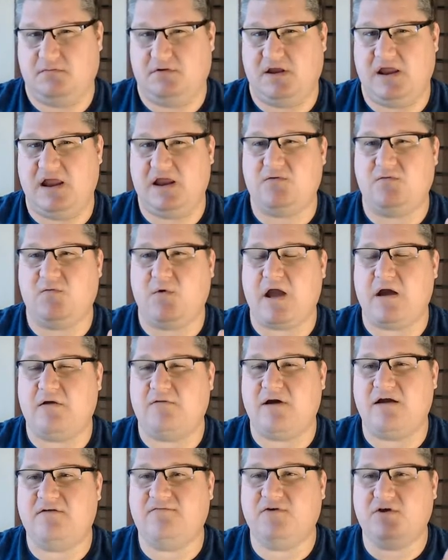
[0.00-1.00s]
and
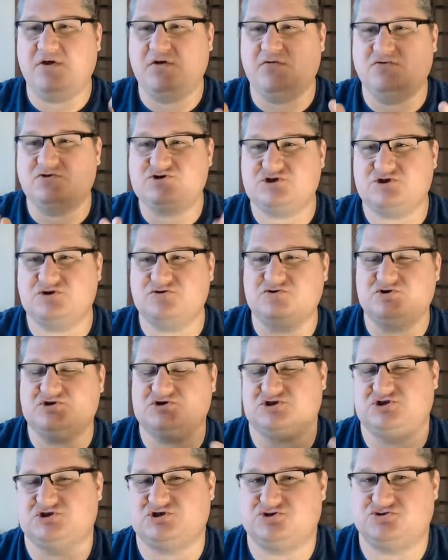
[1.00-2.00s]
however you choose
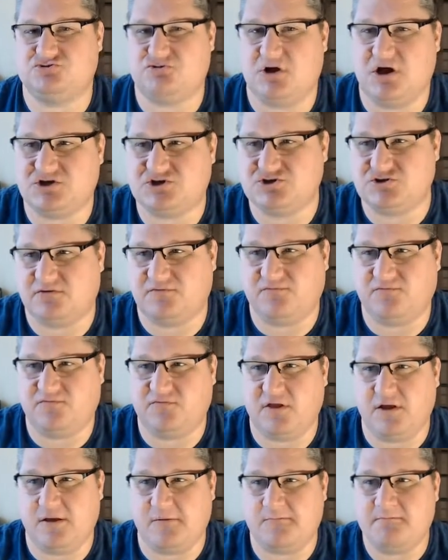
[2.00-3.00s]
to structure
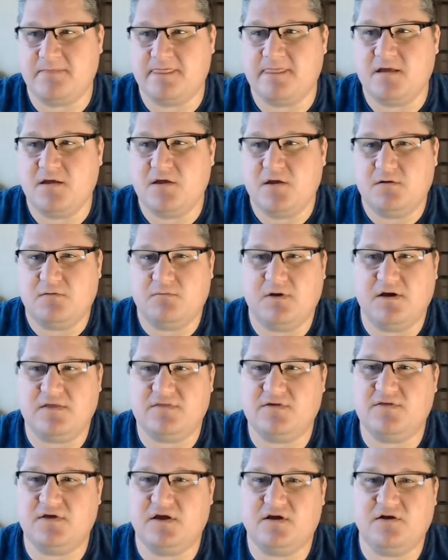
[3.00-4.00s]
Flip,
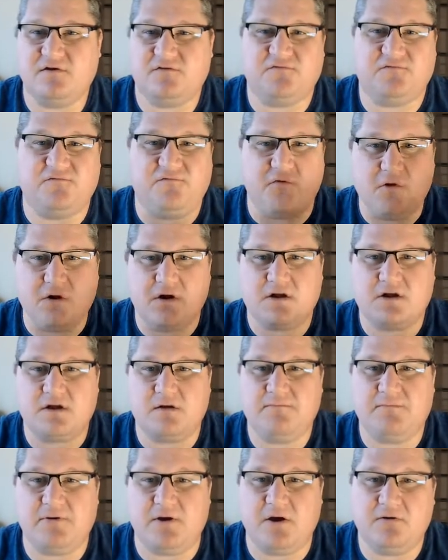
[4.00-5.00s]
whether there's 4
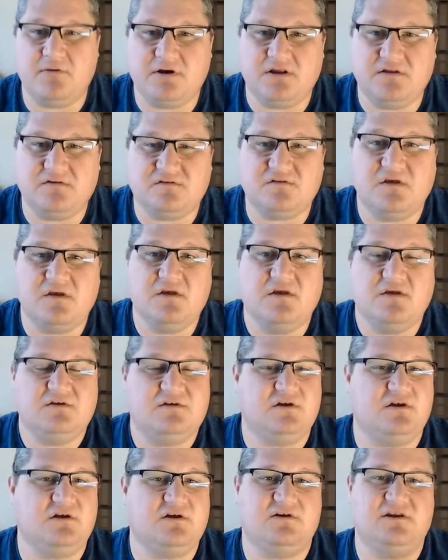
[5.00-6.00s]
components
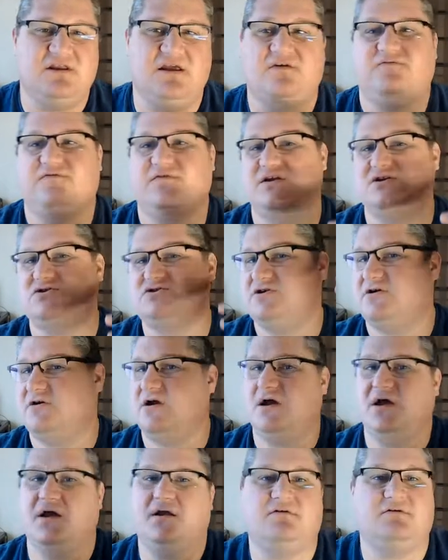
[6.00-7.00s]
to your definition or
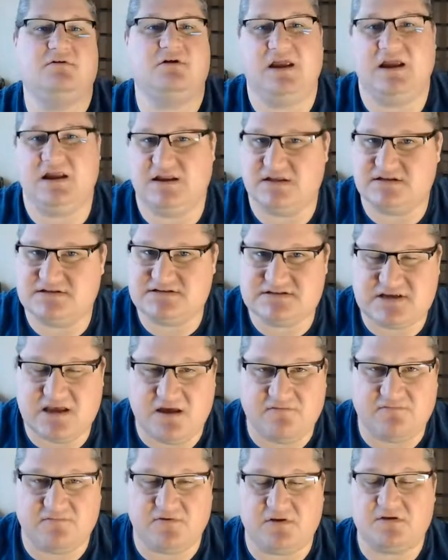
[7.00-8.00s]

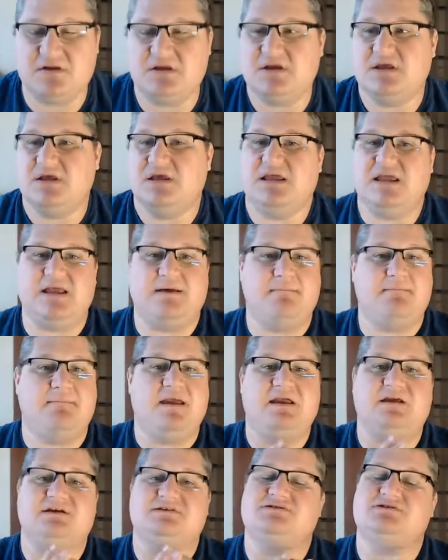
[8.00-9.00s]
187, it
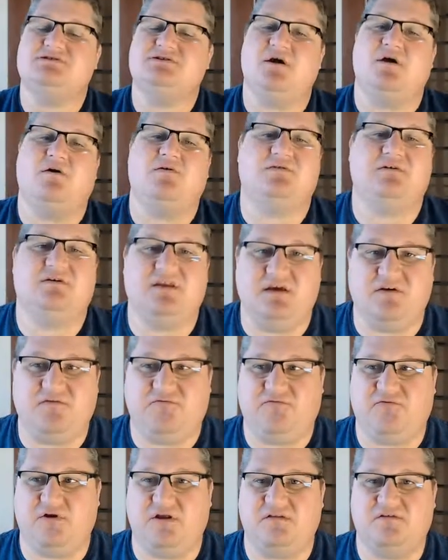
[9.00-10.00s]
makes no
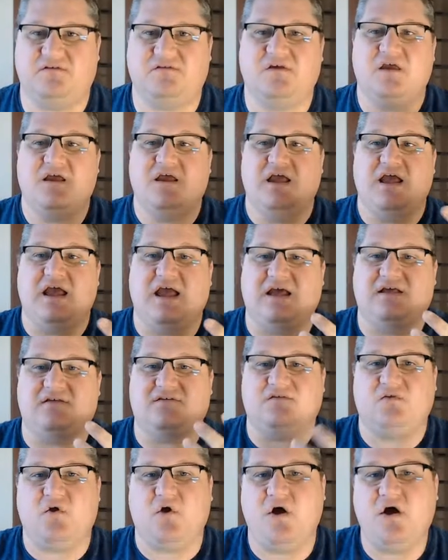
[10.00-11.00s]
difference
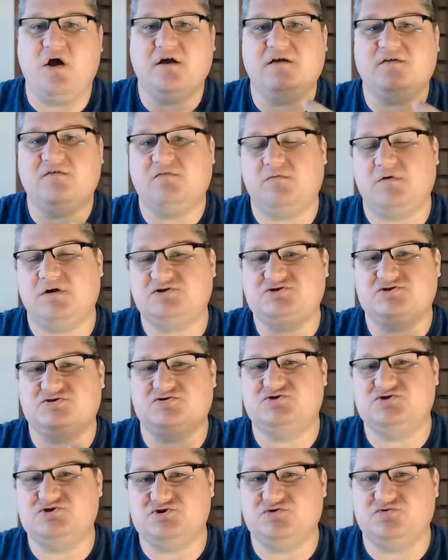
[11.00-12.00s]
as long as what
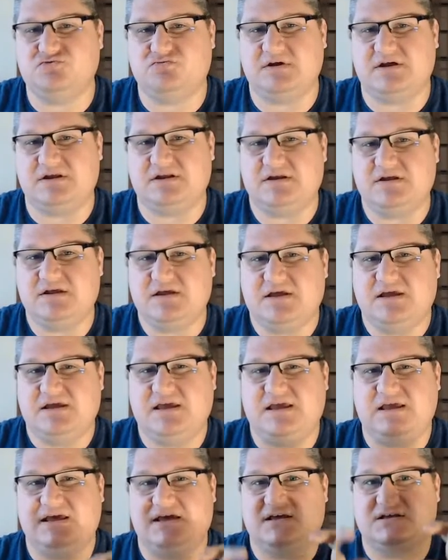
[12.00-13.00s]
you're doing
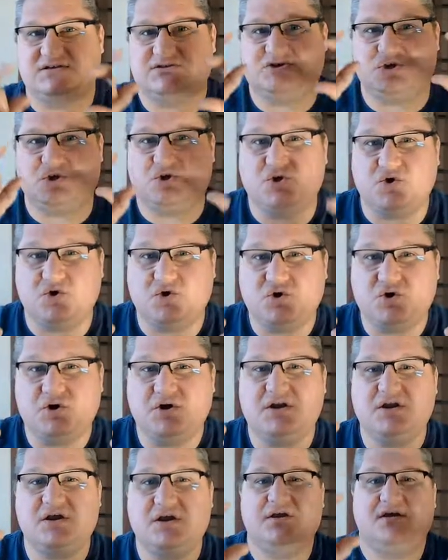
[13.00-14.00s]
is
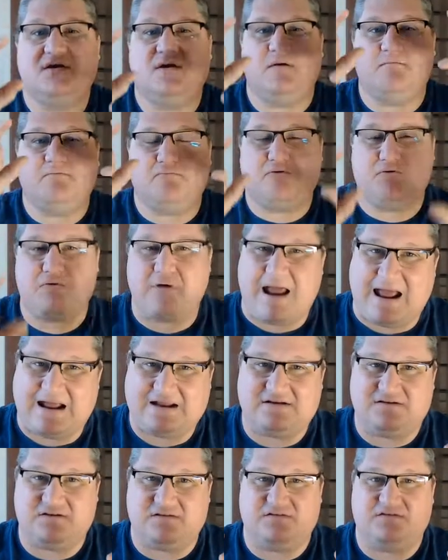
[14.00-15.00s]
good
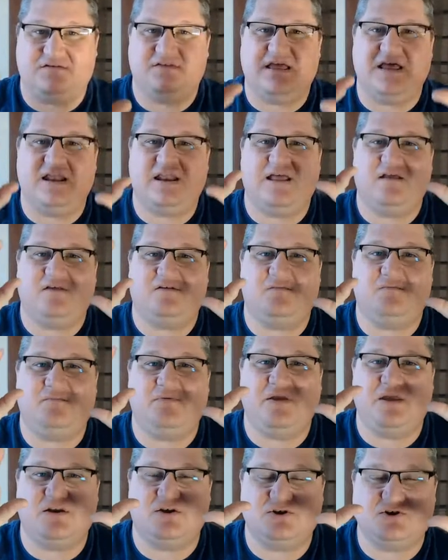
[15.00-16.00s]
practice that has
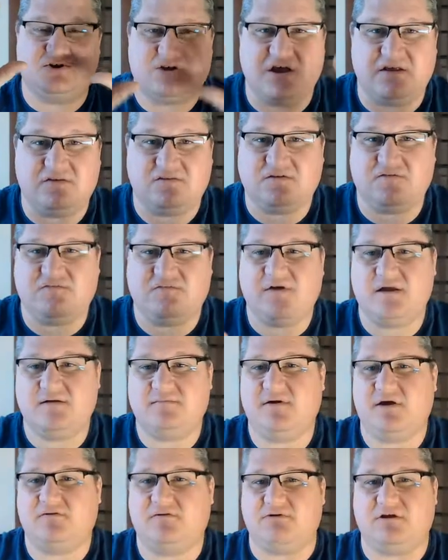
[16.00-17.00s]
been justified
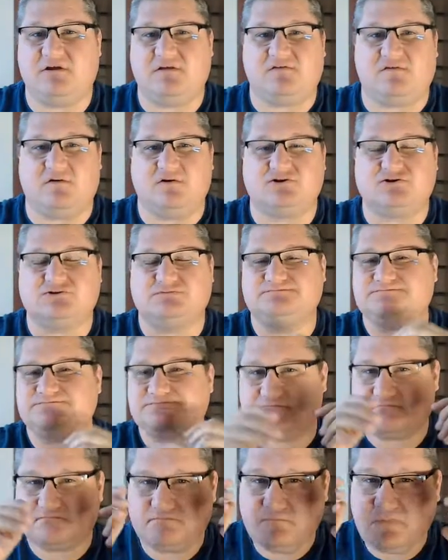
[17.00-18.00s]
by research,
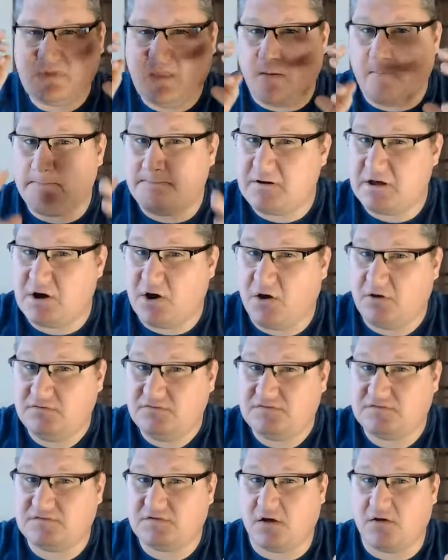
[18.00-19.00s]
but
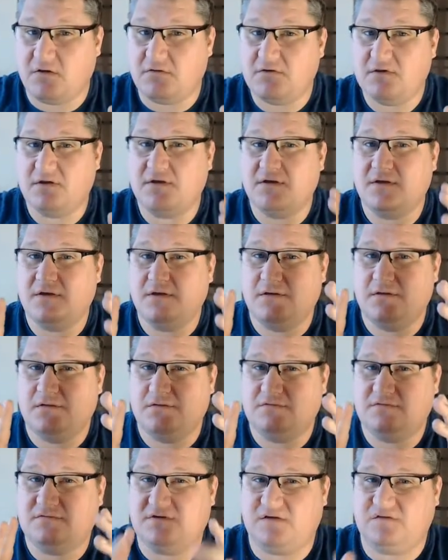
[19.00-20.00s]
also
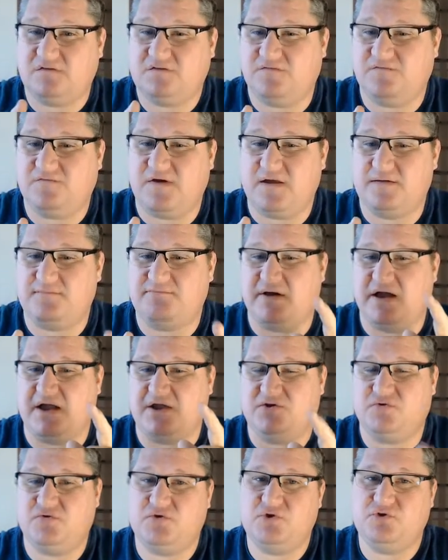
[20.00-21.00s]
justified by
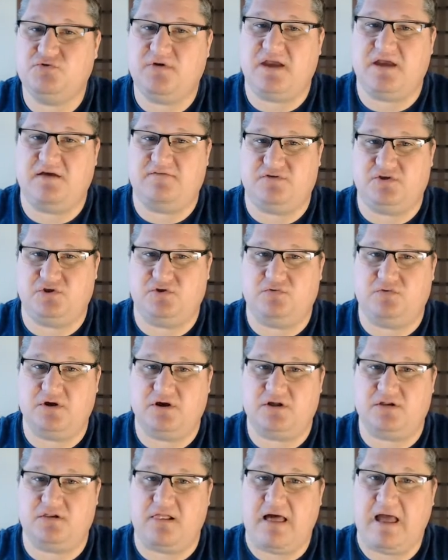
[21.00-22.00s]
who you have in your
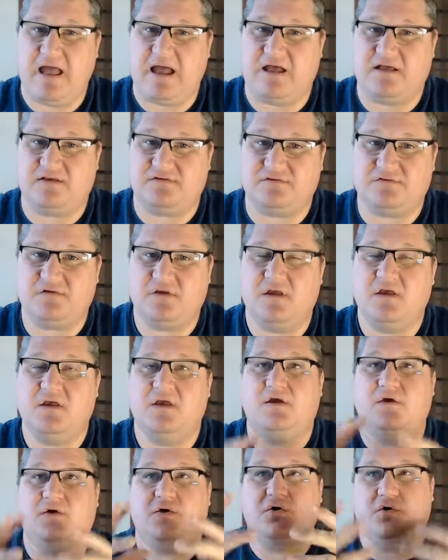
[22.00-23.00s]
class,
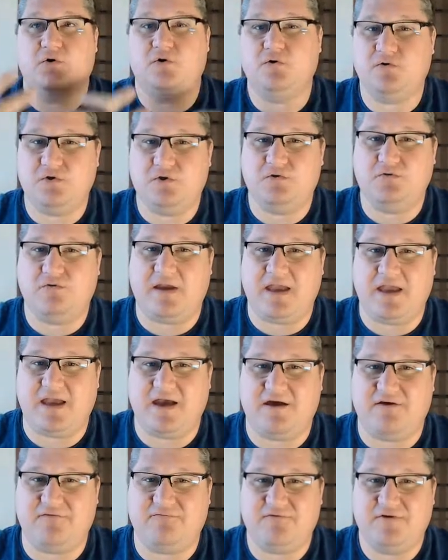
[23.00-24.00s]
who you
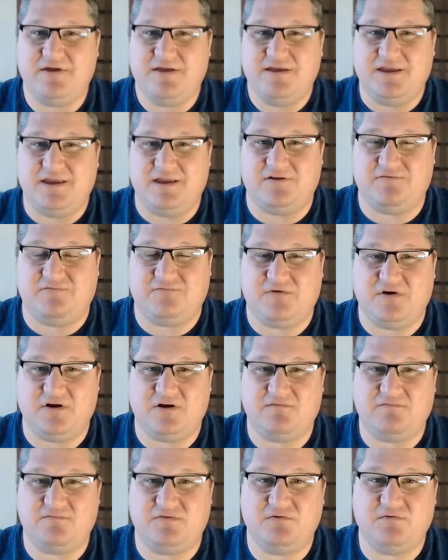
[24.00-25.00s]
have in front
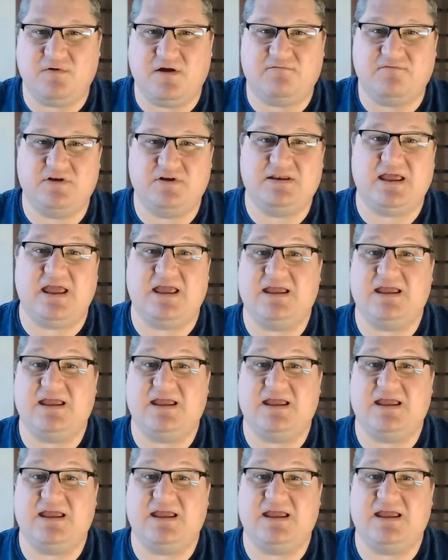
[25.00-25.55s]
of you every day,